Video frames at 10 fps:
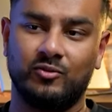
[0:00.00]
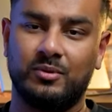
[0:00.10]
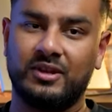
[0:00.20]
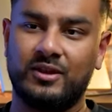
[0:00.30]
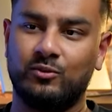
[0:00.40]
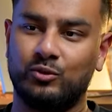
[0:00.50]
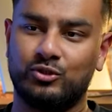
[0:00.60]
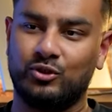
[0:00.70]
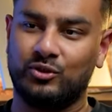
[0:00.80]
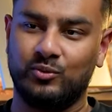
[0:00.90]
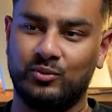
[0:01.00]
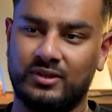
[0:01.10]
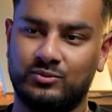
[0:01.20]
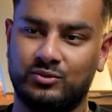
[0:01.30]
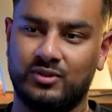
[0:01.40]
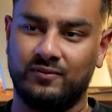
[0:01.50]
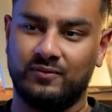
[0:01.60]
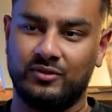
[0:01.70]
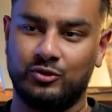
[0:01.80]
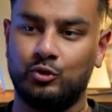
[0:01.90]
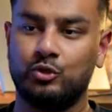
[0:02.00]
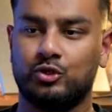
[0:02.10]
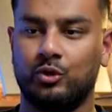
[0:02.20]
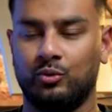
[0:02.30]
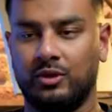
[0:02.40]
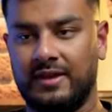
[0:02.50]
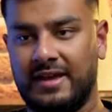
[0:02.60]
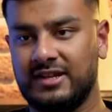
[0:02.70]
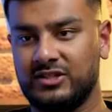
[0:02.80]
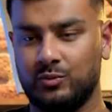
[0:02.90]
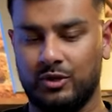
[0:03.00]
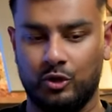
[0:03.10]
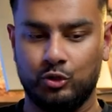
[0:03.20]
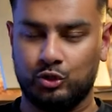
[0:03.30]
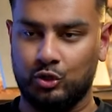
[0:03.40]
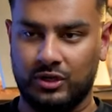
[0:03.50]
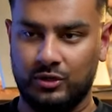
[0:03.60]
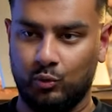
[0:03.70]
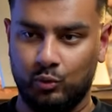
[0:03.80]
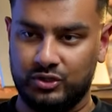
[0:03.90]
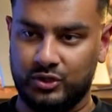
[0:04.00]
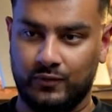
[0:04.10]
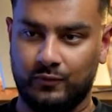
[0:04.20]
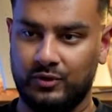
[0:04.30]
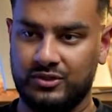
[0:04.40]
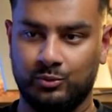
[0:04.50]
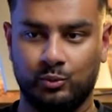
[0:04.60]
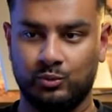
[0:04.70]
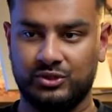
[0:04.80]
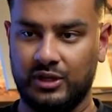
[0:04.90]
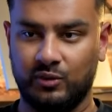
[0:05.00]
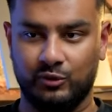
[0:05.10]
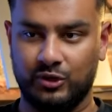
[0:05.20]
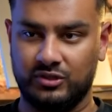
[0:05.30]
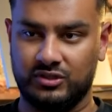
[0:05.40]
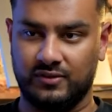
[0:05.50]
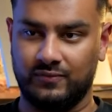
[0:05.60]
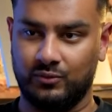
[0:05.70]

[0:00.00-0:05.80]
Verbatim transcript: What about getting all your stock and all that sort of stuff? Do you, so how does it work? Are you stocking it all yourself, or is it all sale or return stuff?